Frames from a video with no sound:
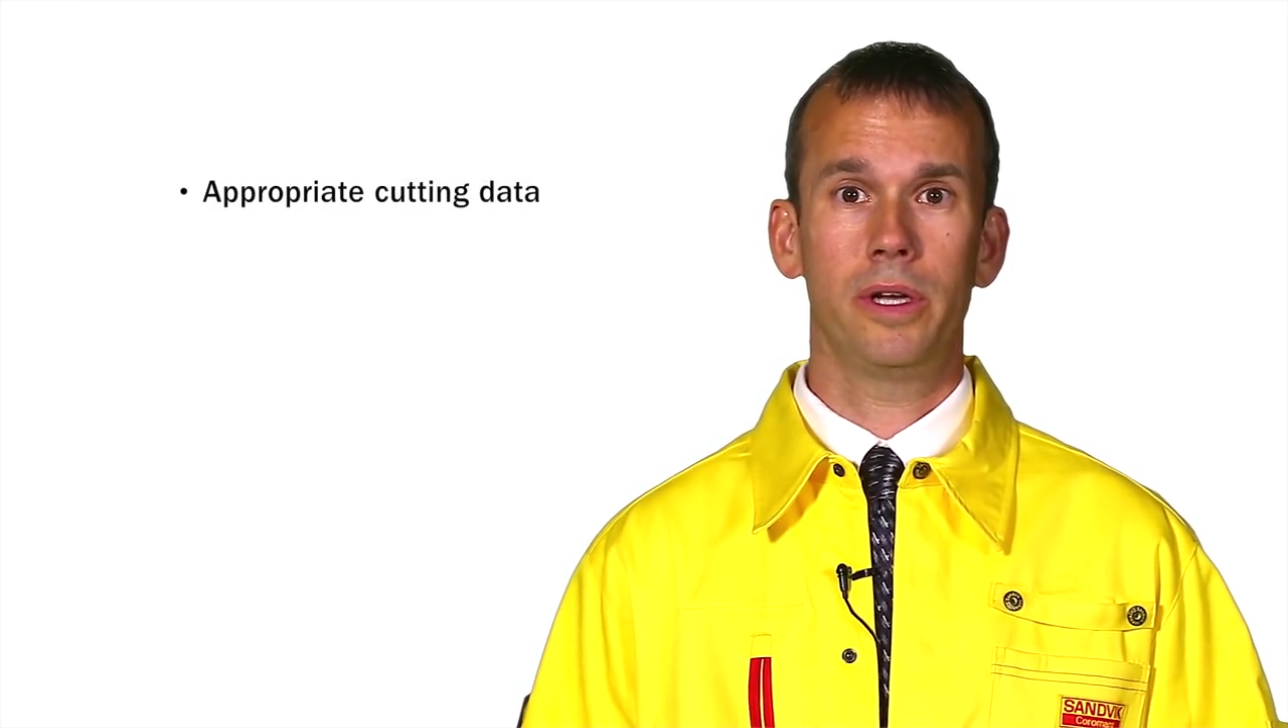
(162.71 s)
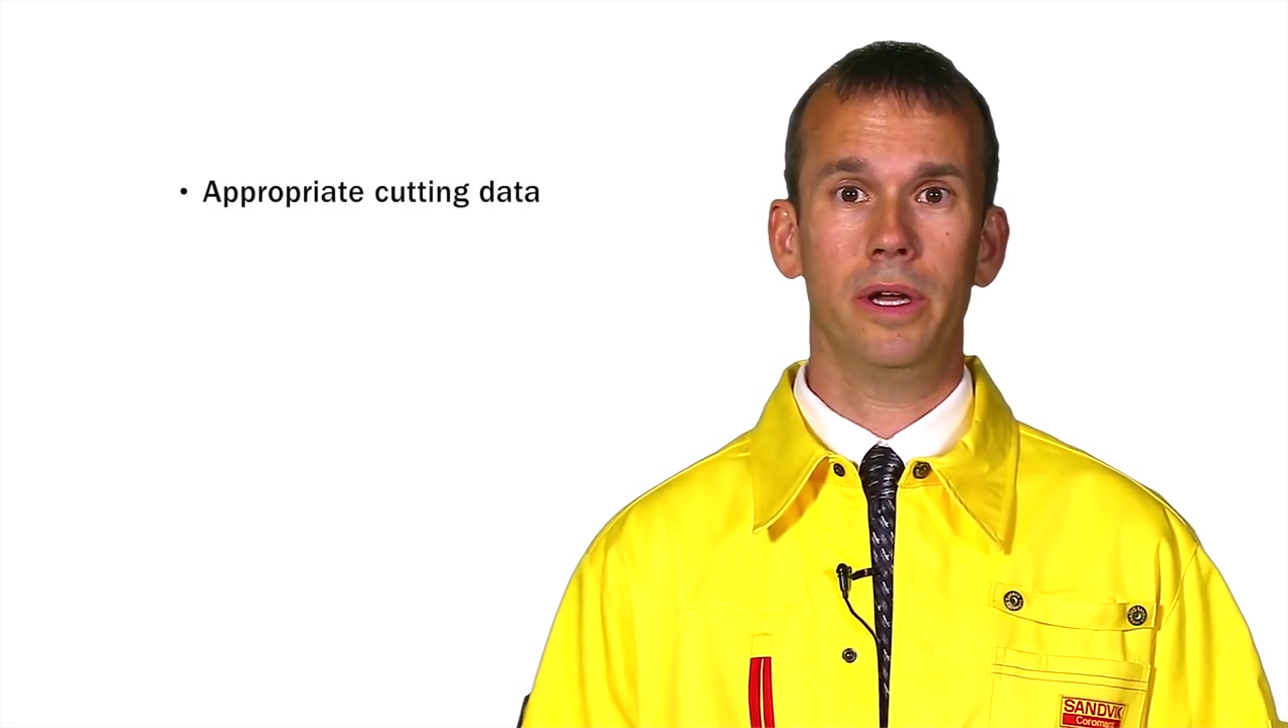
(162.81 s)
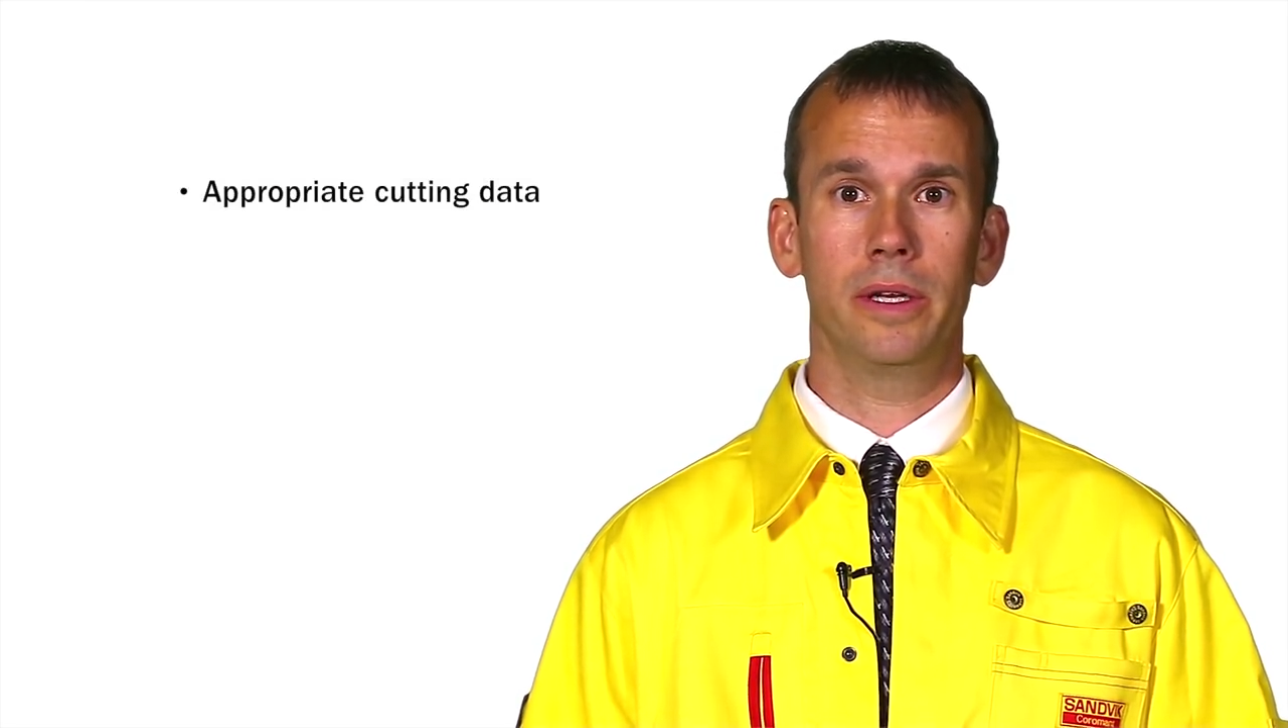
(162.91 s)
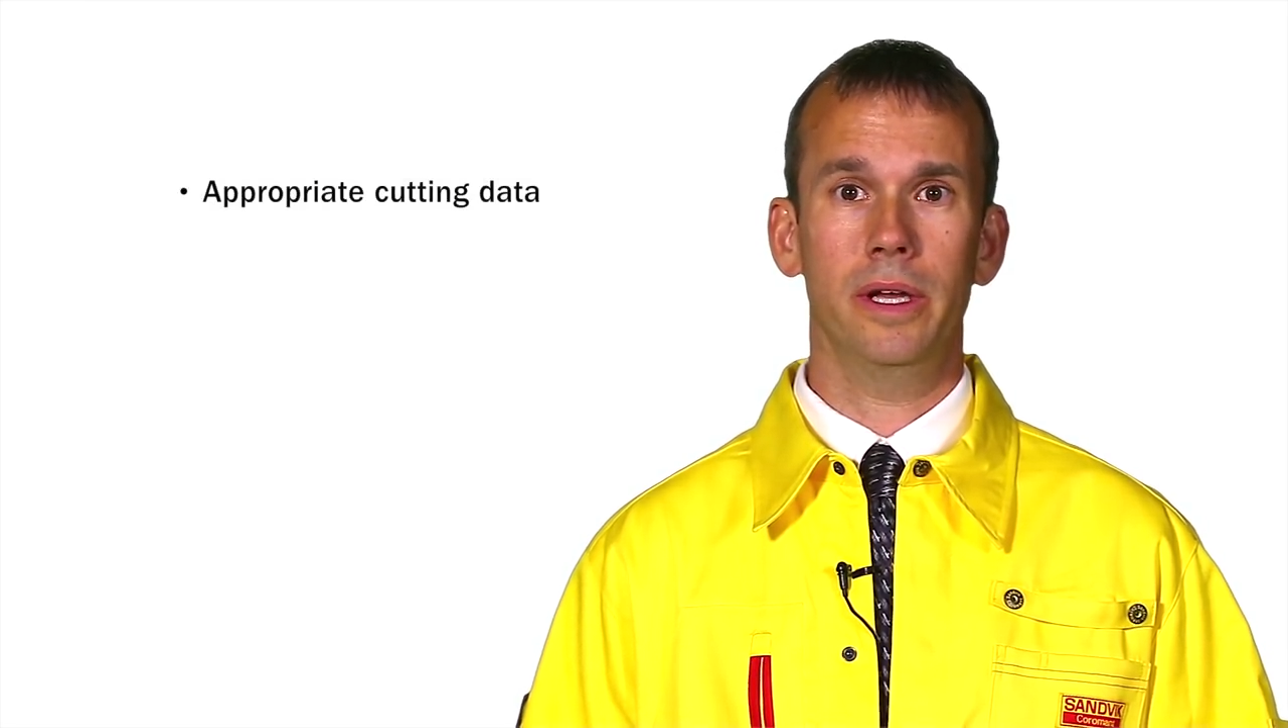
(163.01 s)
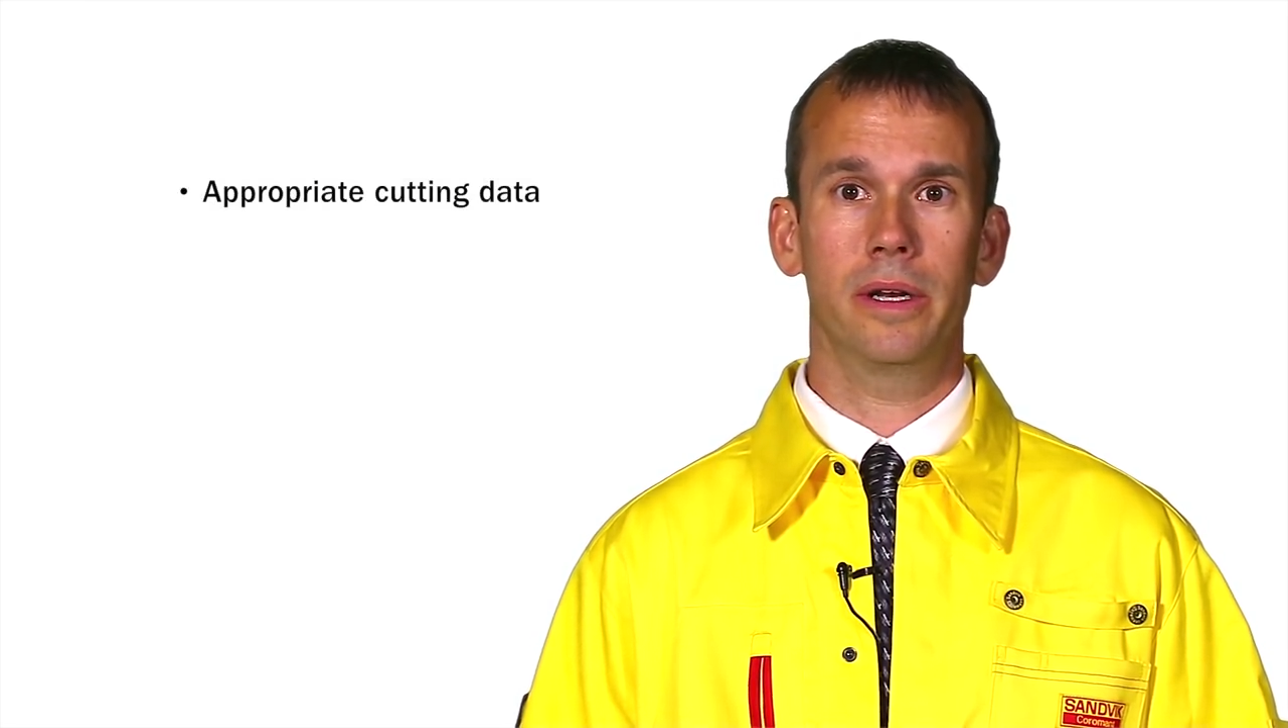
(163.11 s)

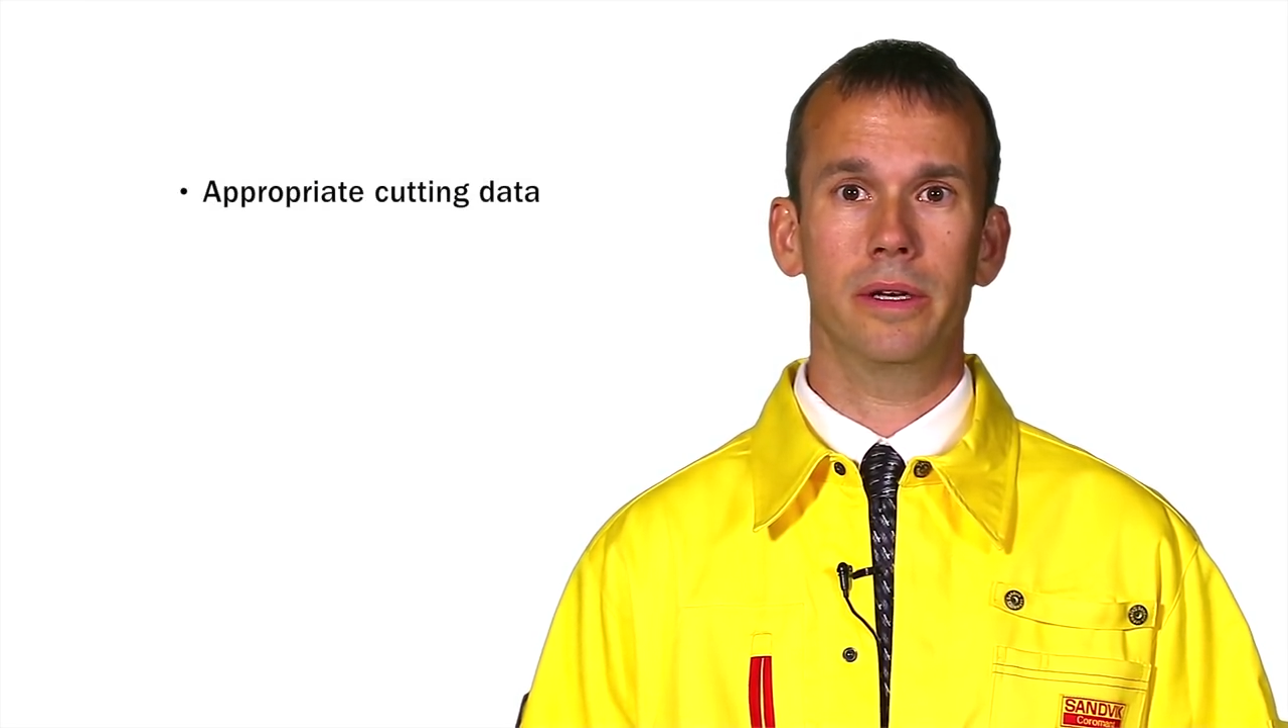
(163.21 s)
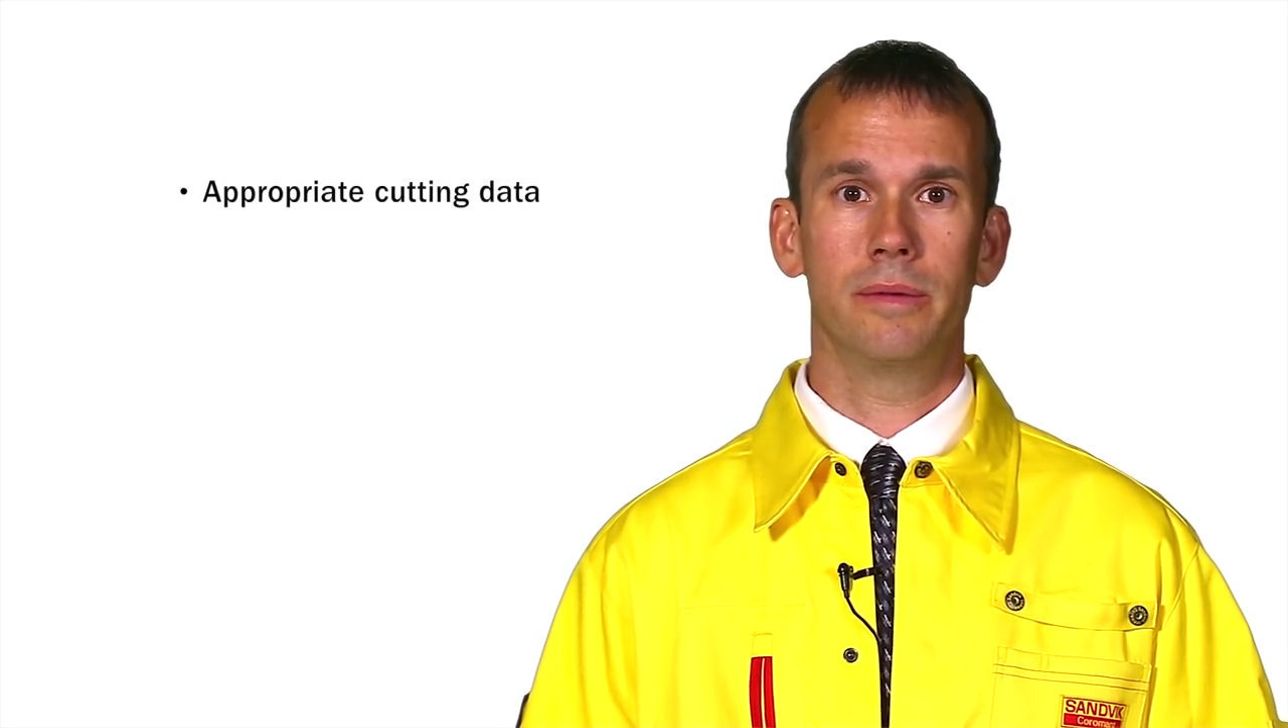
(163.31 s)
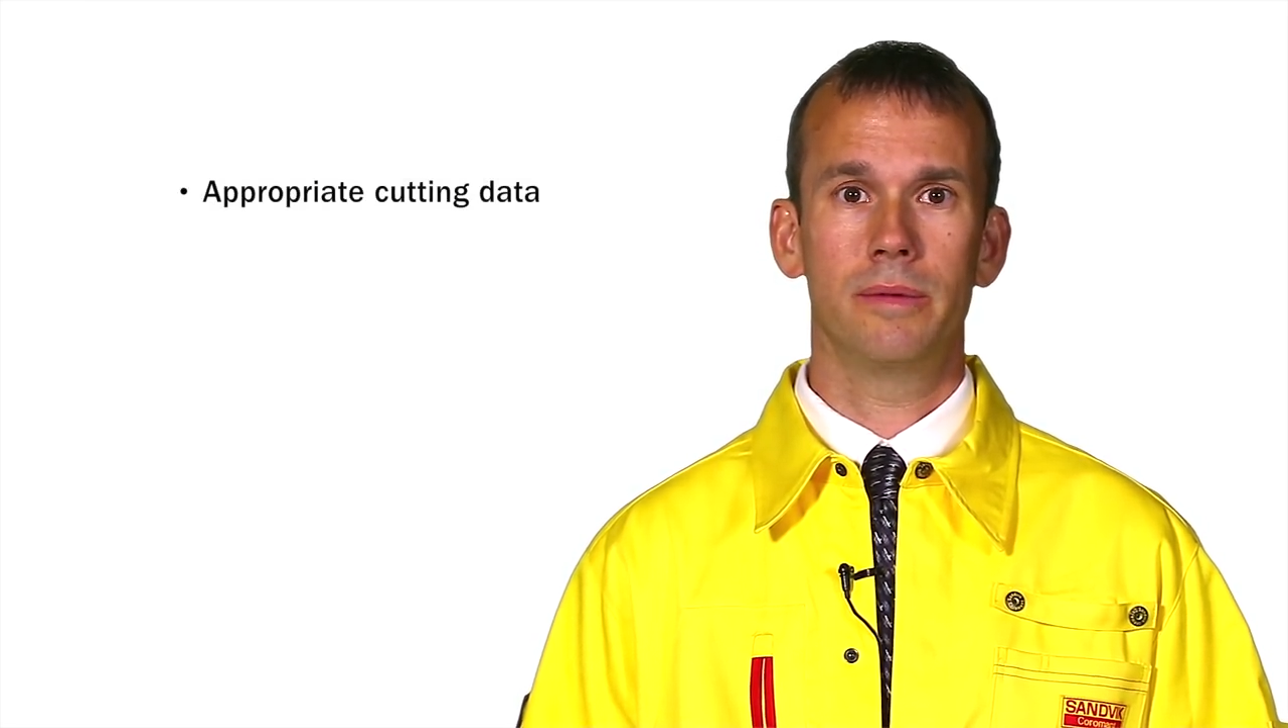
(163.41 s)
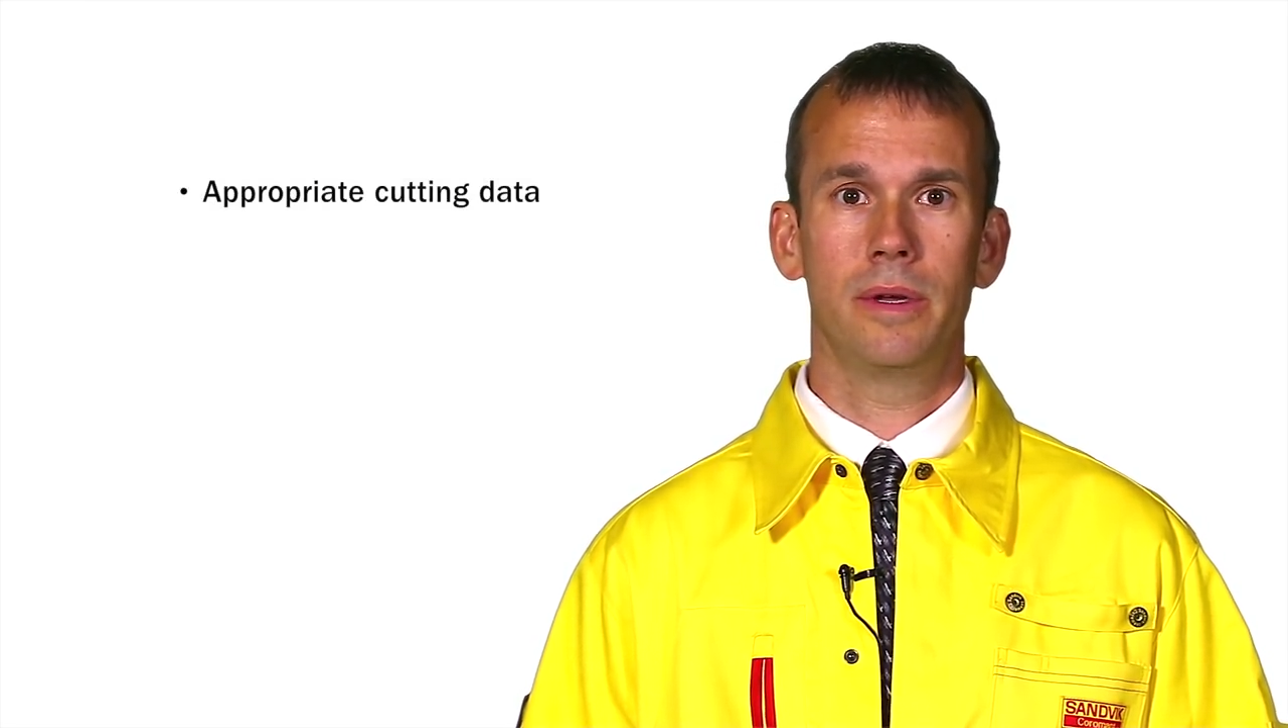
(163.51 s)
cutting data,